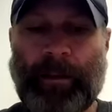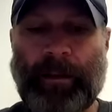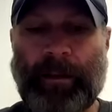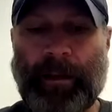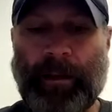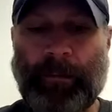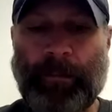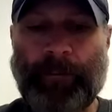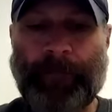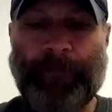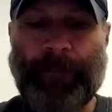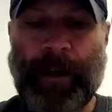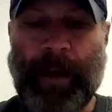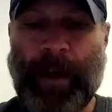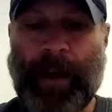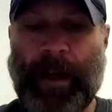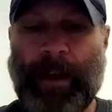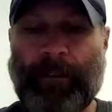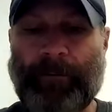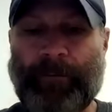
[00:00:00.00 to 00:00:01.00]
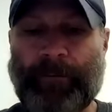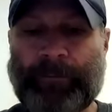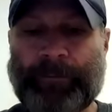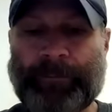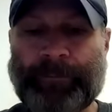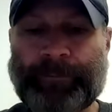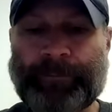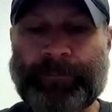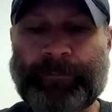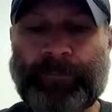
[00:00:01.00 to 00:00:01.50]
Number five,
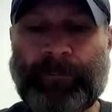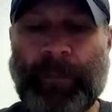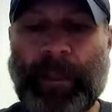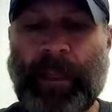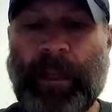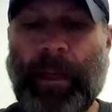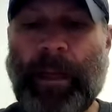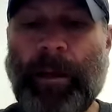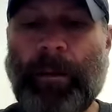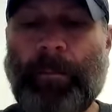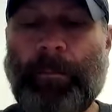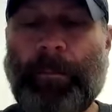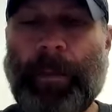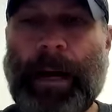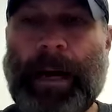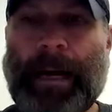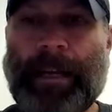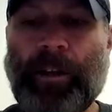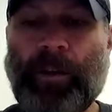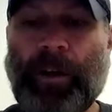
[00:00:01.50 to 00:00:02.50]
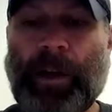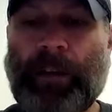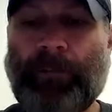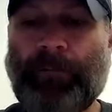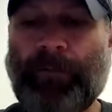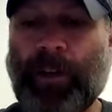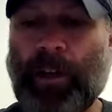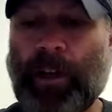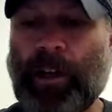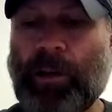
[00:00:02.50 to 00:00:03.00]
buy your
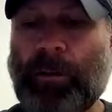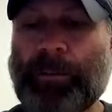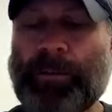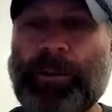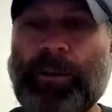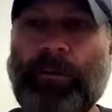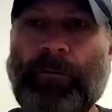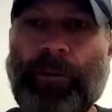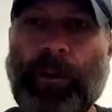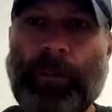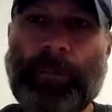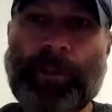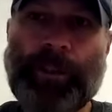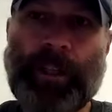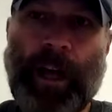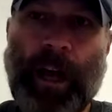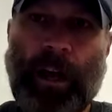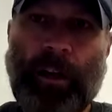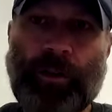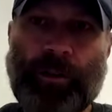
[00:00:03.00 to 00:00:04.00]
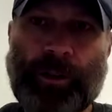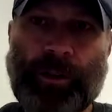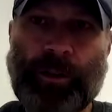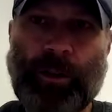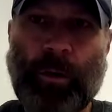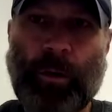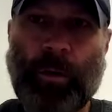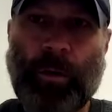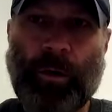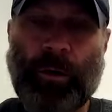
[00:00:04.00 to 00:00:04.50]
envelopes from the dollar
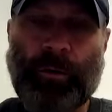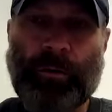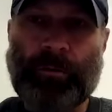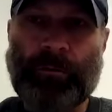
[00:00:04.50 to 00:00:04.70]
store.